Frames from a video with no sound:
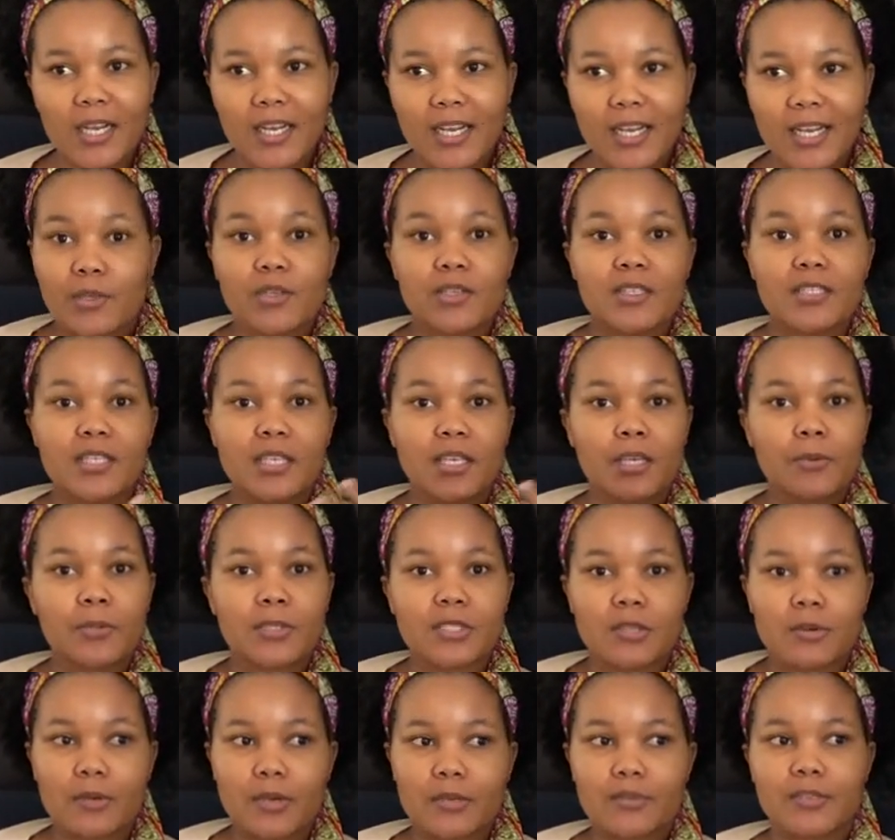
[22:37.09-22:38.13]
because he was
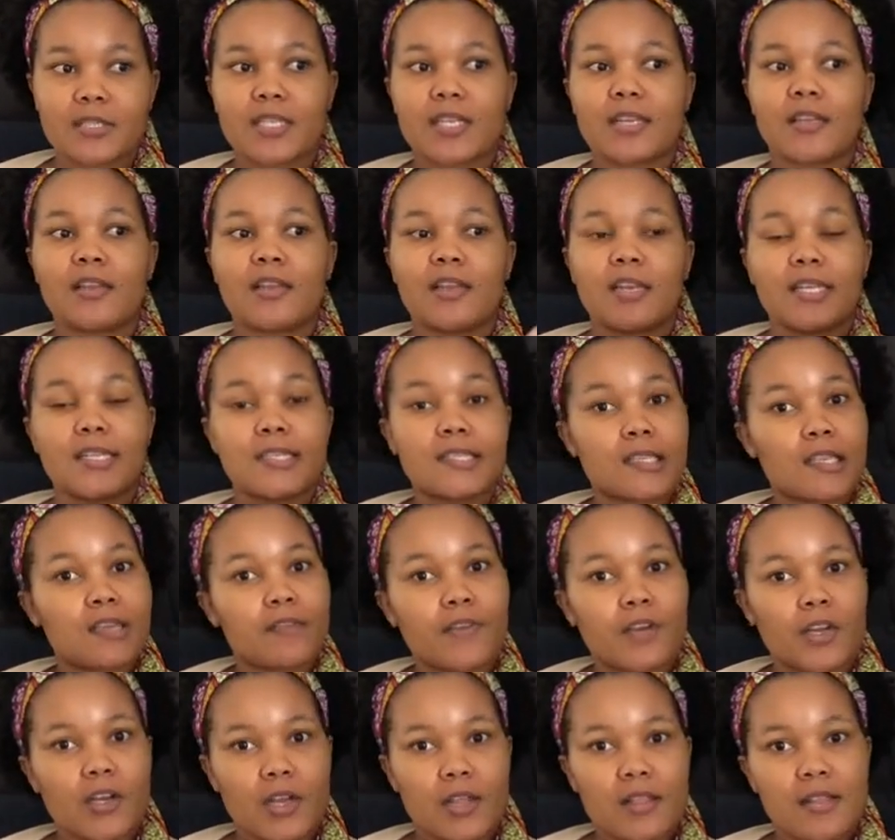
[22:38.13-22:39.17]
the one who said, let's give
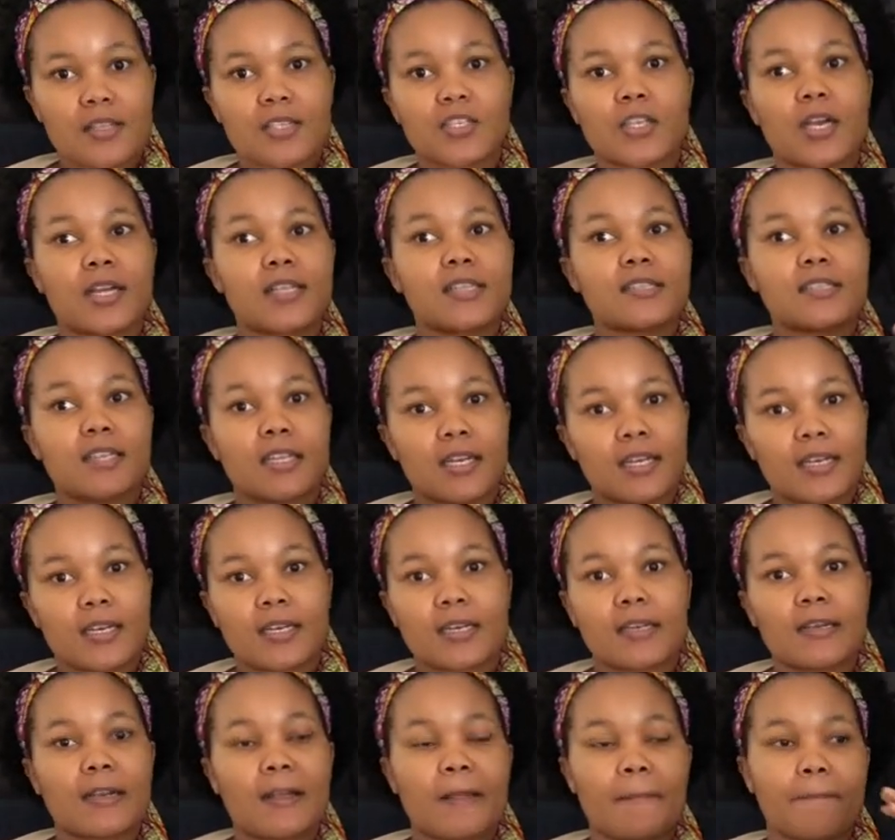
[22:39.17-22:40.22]
her another chance. Da, da, da, da.